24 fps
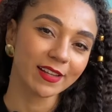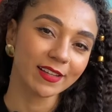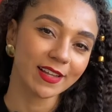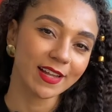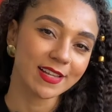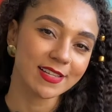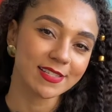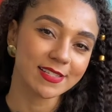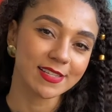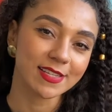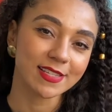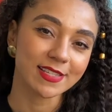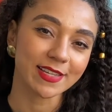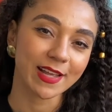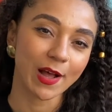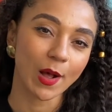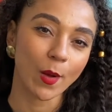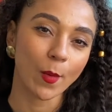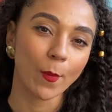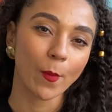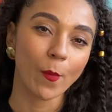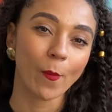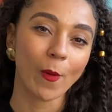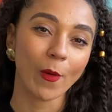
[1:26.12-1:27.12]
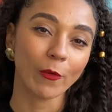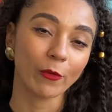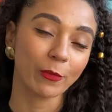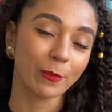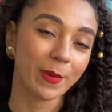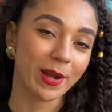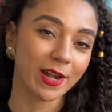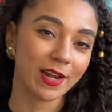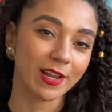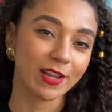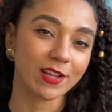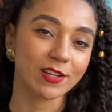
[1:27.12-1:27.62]
and cleanse the scalp while
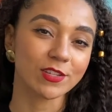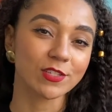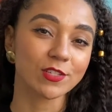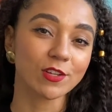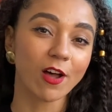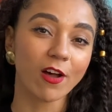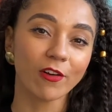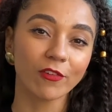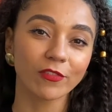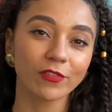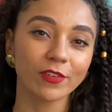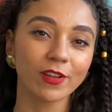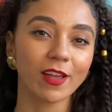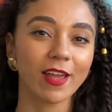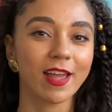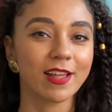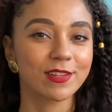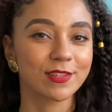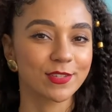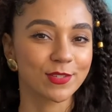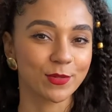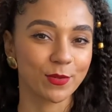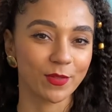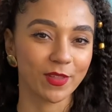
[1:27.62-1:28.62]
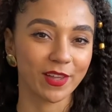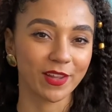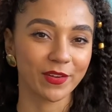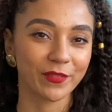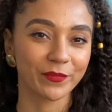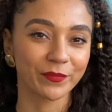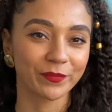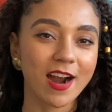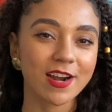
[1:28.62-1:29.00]
remaining soft and soothing.